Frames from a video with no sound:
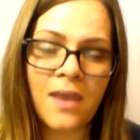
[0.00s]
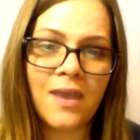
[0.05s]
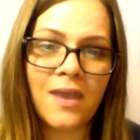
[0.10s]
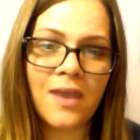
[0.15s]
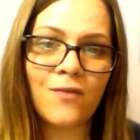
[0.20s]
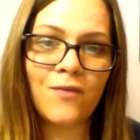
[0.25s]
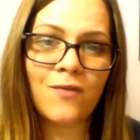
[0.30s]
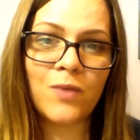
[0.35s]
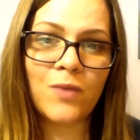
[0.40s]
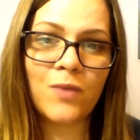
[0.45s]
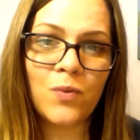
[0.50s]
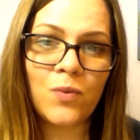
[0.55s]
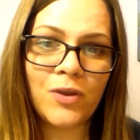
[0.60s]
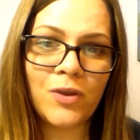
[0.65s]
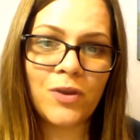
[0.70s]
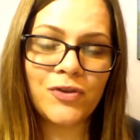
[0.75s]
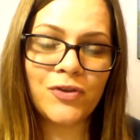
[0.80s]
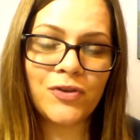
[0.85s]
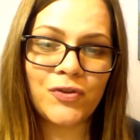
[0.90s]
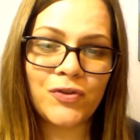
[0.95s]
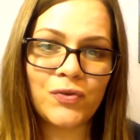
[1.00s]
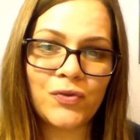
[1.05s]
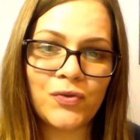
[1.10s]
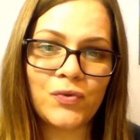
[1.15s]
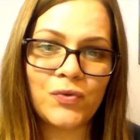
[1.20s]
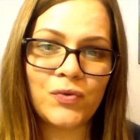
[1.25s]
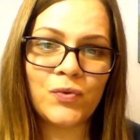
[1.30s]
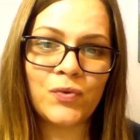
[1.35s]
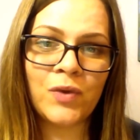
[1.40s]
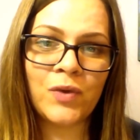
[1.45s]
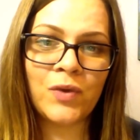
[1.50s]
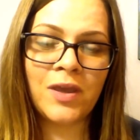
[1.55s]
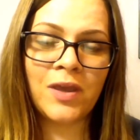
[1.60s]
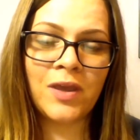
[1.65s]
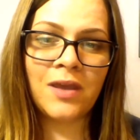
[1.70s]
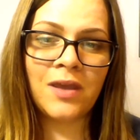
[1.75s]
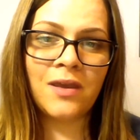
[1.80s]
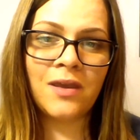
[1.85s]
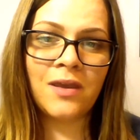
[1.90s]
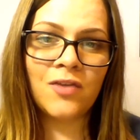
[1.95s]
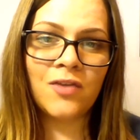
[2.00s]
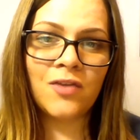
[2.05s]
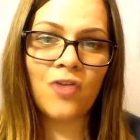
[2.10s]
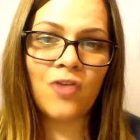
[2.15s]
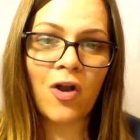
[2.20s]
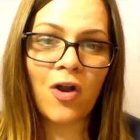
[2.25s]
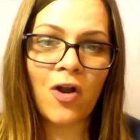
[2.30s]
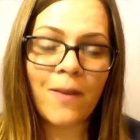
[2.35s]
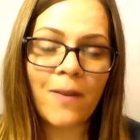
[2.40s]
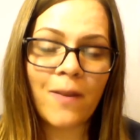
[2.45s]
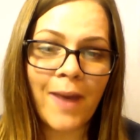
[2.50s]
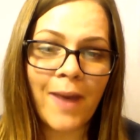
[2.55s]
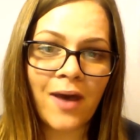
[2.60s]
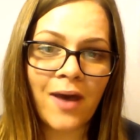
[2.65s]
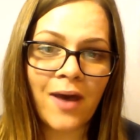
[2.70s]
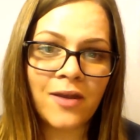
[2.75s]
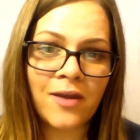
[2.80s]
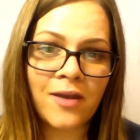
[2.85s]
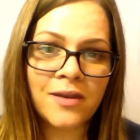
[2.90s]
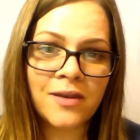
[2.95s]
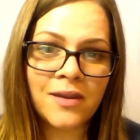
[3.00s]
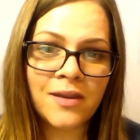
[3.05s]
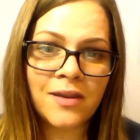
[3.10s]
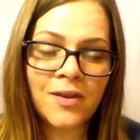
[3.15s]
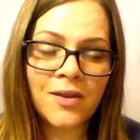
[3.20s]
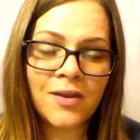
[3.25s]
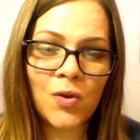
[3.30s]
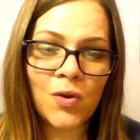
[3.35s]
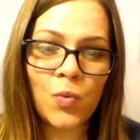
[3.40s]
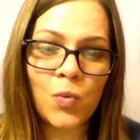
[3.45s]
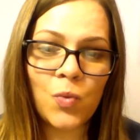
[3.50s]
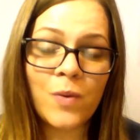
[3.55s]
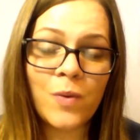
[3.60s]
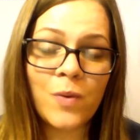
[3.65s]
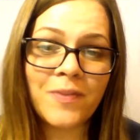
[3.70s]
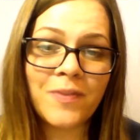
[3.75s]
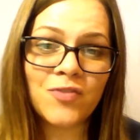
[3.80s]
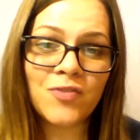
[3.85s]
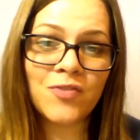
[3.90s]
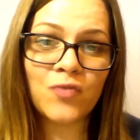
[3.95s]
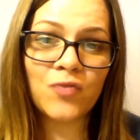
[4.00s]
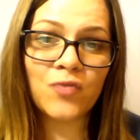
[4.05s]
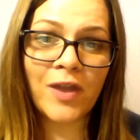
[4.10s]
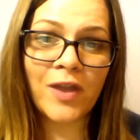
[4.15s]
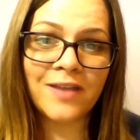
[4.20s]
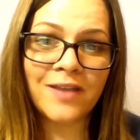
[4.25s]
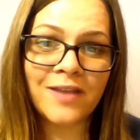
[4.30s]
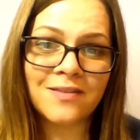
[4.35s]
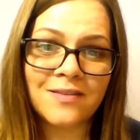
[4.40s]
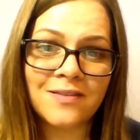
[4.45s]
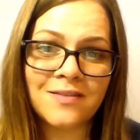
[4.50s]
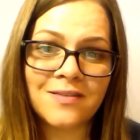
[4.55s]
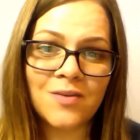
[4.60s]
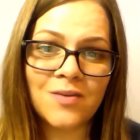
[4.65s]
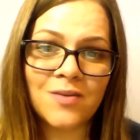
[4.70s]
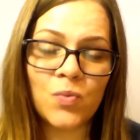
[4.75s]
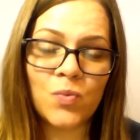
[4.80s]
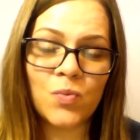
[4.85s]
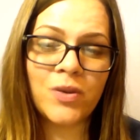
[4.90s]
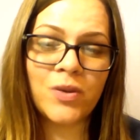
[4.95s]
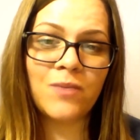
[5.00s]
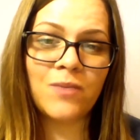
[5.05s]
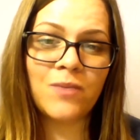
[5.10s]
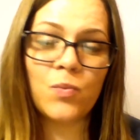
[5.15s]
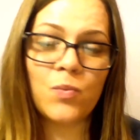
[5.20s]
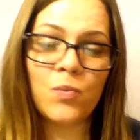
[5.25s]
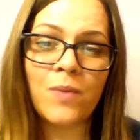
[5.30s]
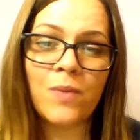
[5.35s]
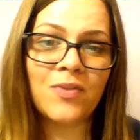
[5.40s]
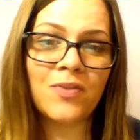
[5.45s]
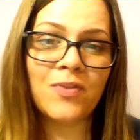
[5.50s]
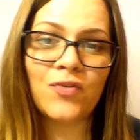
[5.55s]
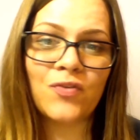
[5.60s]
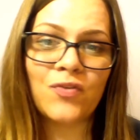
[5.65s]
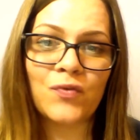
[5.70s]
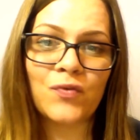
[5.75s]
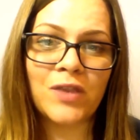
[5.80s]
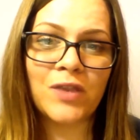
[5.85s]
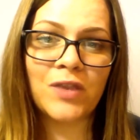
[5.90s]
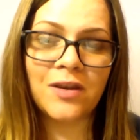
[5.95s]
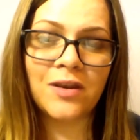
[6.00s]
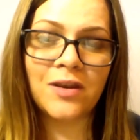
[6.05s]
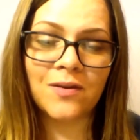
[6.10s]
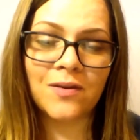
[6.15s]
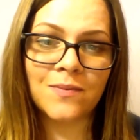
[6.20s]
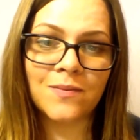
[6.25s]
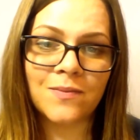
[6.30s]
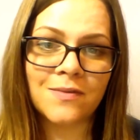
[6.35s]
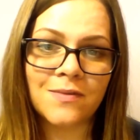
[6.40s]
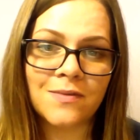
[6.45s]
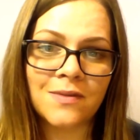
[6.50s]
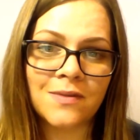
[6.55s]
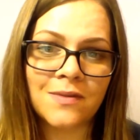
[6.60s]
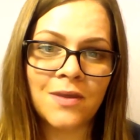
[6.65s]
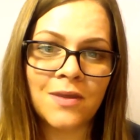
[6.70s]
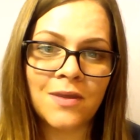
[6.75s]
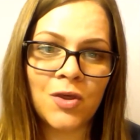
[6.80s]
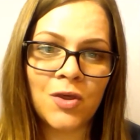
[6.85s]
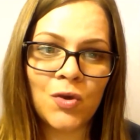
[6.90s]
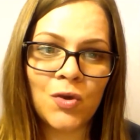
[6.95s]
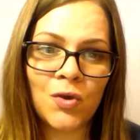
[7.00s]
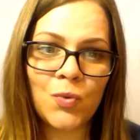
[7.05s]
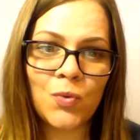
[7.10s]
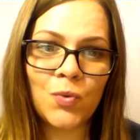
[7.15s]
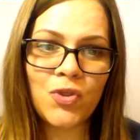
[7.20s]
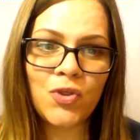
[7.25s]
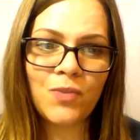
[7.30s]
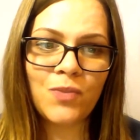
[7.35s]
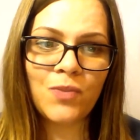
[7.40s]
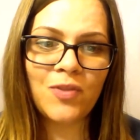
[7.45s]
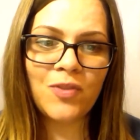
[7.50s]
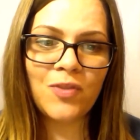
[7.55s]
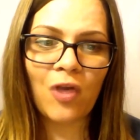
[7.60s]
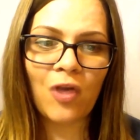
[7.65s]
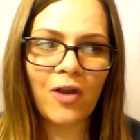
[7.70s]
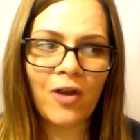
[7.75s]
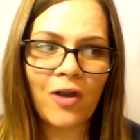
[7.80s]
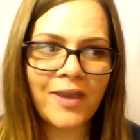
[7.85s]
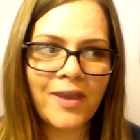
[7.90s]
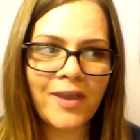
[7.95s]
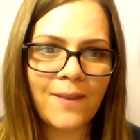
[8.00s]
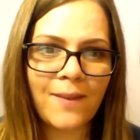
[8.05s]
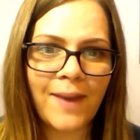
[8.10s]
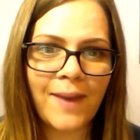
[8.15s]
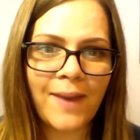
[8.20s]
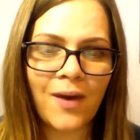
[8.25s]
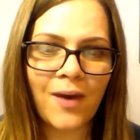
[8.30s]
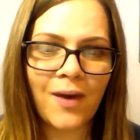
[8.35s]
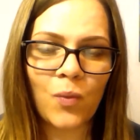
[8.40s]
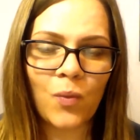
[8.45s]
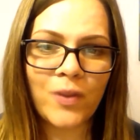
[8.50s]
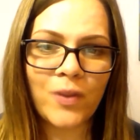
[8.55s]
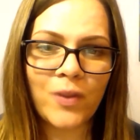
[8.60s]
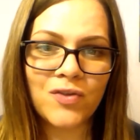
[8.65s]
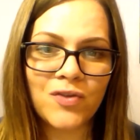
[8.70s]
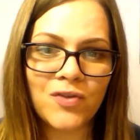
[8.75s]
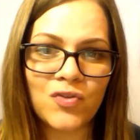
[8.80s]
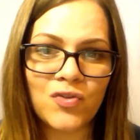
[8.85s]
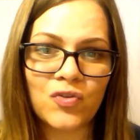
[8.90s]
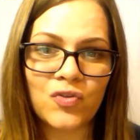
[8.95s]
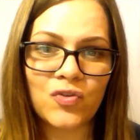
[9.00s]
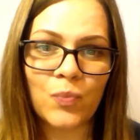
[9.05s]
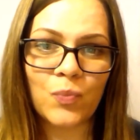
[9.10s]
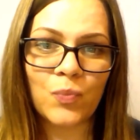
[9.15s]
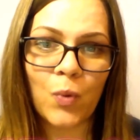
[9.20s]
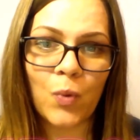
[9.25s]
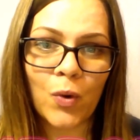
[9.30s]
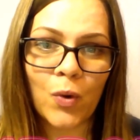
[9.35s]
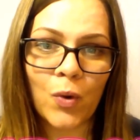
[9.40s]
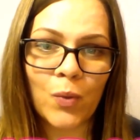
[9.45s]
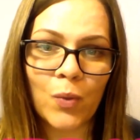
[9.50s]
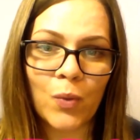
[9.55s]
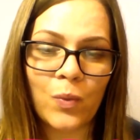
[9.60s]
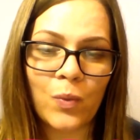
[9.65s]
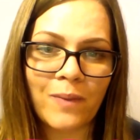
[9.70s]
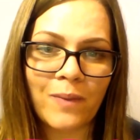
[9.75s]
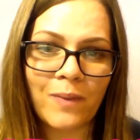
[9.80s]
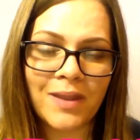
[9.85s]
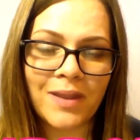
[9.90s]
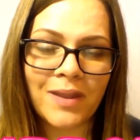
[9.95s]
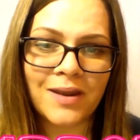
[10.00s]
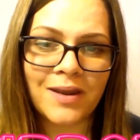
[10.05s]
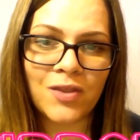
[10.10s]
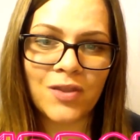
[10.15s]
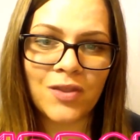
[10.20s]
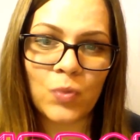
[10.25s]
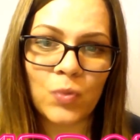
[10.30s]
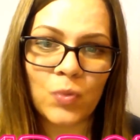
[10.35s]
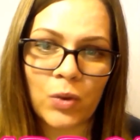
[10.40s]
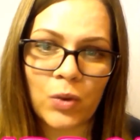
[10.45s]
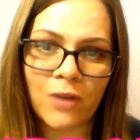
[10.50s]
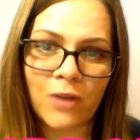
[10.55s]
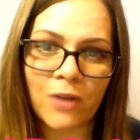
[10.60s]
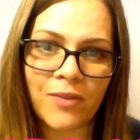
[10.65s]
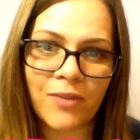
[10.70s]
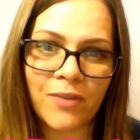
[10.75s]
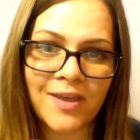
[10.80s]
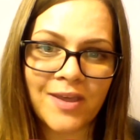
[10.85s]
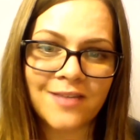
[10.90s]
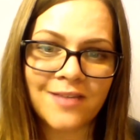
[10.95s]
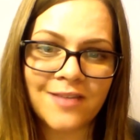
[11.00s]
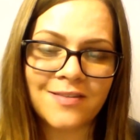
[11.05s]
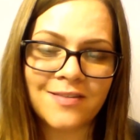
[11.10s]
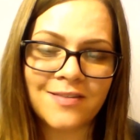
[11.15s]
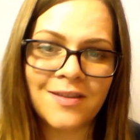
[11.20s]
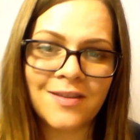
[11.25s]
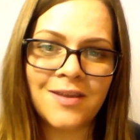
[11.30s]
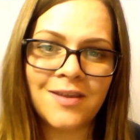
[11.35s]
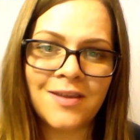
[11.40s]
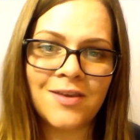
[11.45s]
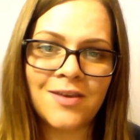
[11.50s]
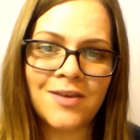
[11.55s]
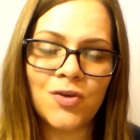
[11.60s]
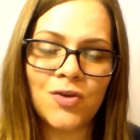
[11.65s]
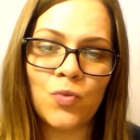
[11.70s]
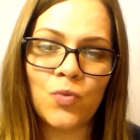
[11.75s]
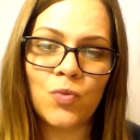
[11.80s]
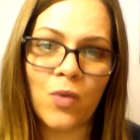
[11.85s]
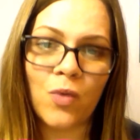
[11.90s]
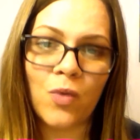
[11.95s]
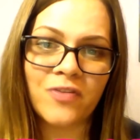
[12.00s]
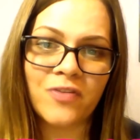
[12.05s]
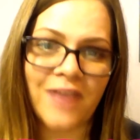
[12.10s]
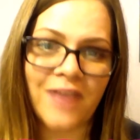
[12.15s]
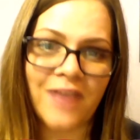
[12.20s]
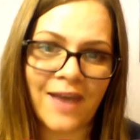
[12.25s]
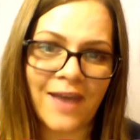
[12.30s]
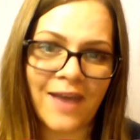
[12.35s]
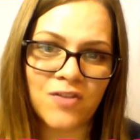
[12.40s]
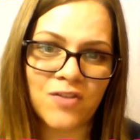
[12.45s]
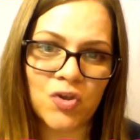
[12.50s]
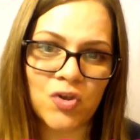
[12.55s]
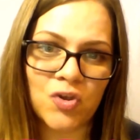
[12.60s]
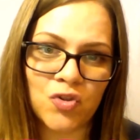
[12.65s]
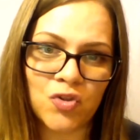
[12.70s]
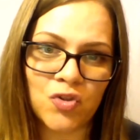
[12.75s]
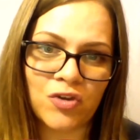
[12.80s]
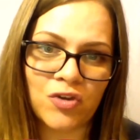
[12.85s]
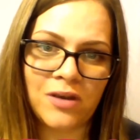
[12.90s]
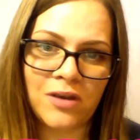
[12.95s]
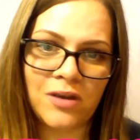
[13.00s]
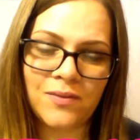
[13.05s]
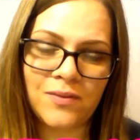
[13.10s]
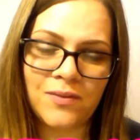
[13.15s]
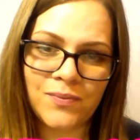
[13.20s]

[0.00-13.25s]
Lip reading: If we want to talk about women's rights, women's freedoms, we should be talking about ways to support women in the workplace who want to have children.